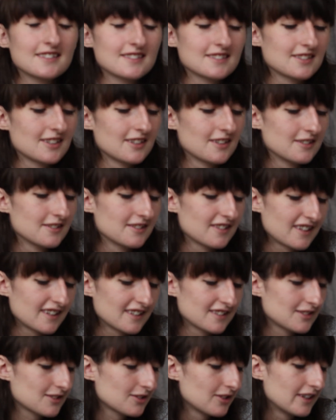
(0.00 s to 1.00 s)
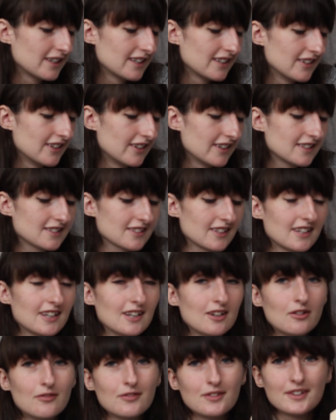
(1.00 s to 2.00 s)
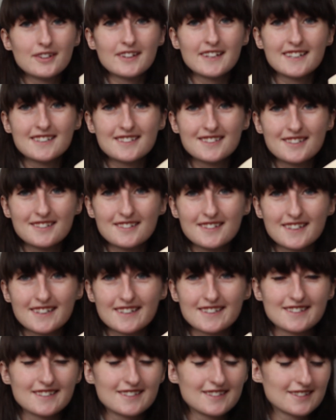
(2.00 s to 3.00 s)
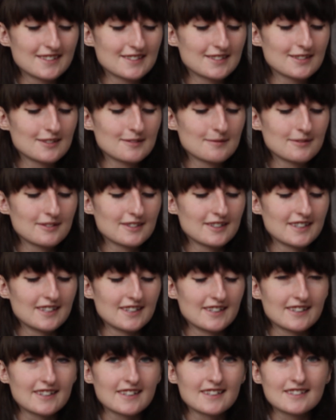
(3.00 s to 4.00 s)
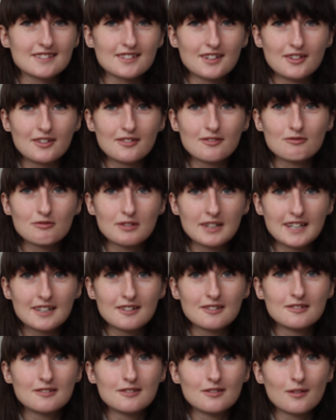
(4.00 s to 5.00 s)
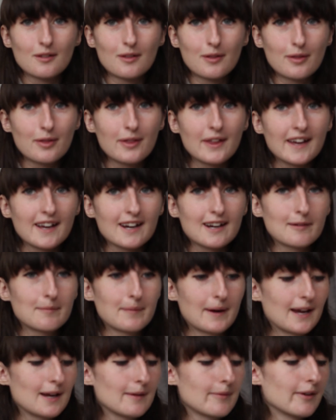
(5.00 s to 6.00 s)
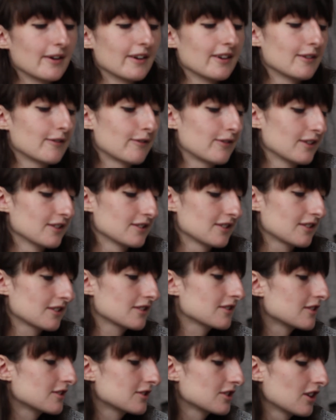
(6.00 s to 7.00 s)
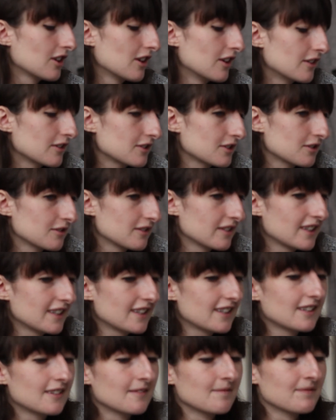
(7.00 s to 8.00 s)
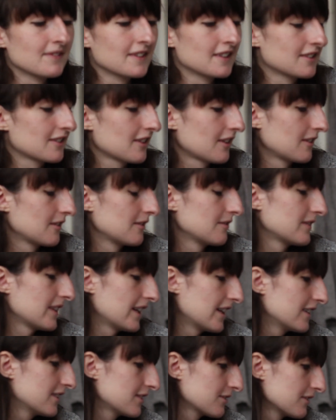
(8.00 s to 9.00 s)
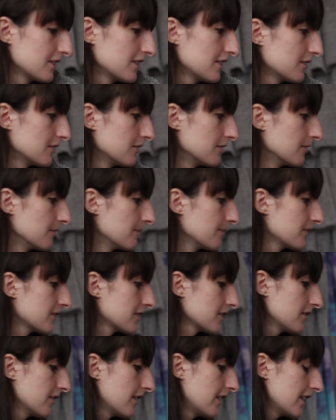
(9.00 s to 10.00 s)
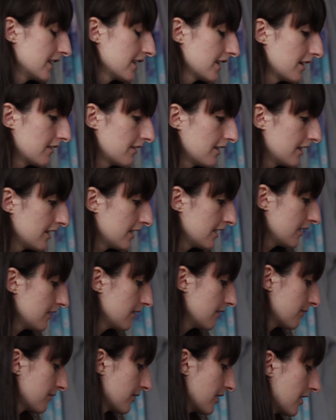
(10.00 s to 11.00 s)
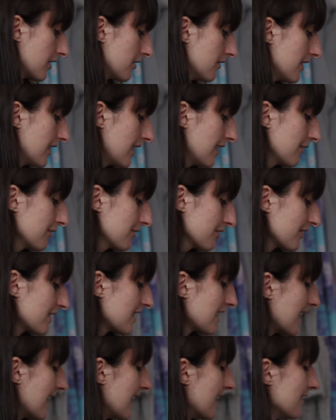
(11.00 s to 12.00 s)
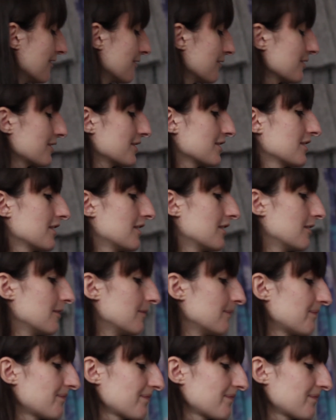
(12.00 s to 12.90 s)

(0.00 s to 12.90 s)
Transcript: So that is quite nice. I love that they do this. This is so pretty. Like, it's on real thick paper. It feels like such a luxury. So that is really cool. So I only have 3 left. So